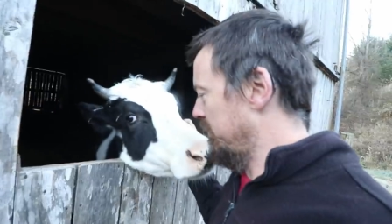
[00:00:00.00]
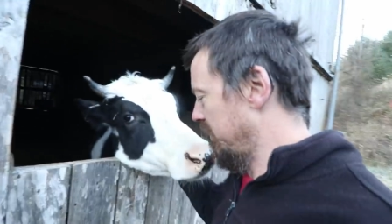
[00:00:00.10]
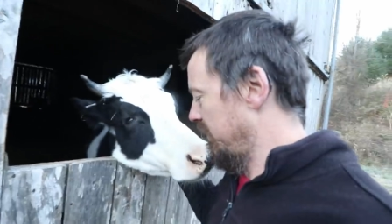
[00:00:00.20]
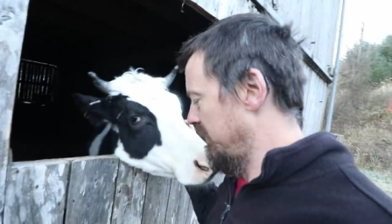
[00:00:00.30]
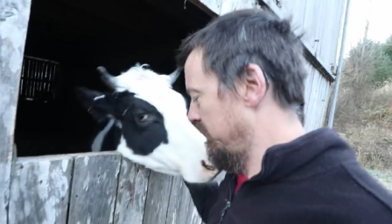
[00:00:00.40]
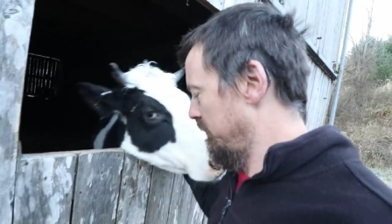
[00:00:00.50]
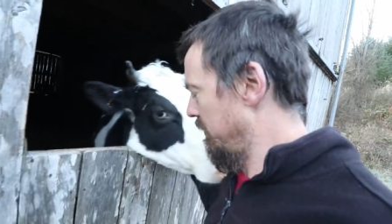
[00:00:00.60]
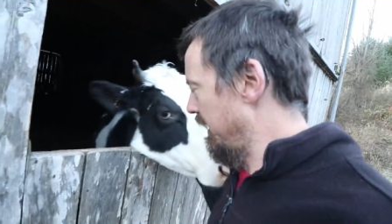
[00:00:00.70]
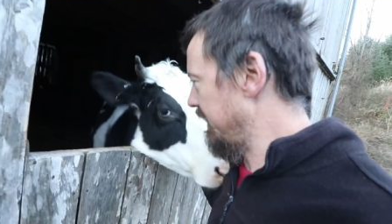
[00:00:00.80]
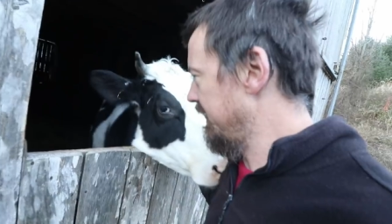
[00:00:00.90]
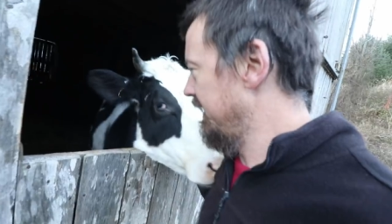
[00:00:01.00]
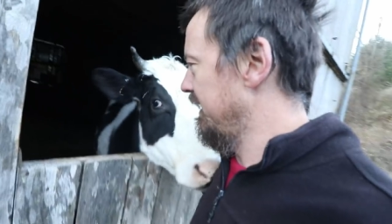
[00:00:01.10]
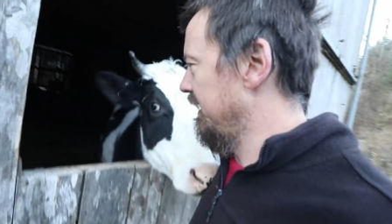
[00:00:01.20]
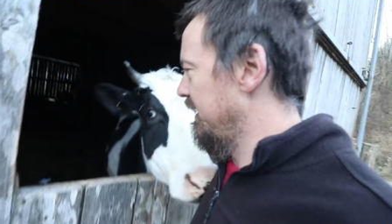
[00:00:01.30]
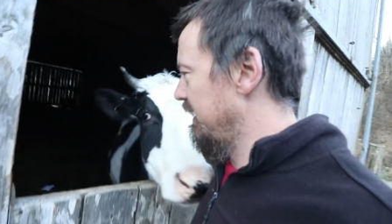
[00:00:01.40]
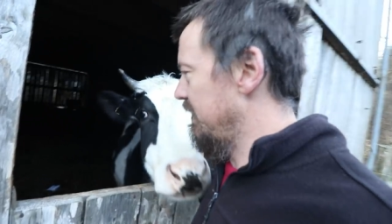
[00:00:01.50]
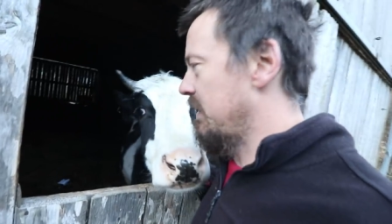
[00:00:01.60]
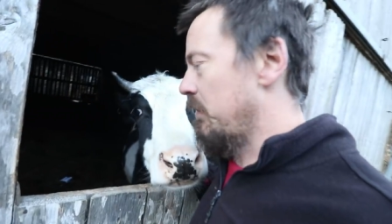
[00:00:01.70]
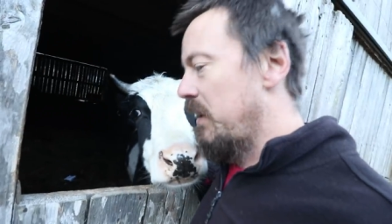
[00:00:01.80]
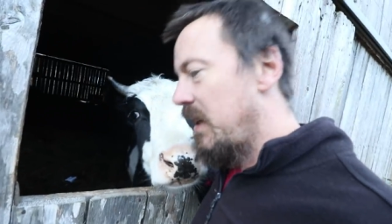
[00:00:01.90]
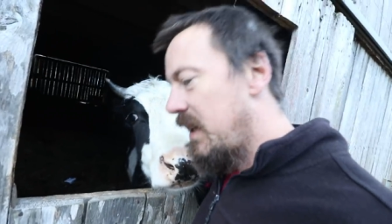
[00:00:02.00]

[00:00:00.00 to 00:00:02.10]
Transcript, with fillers: we're going to eat him, but he's a sweetie.